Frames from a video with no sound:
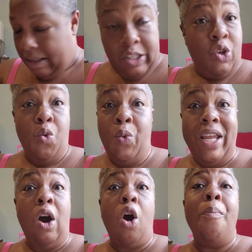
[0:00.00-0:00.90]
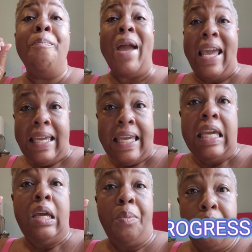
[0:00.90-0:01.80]
So we are
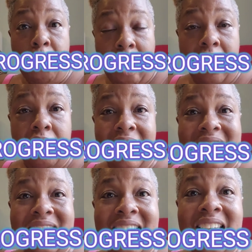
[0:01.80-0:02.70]
making progress.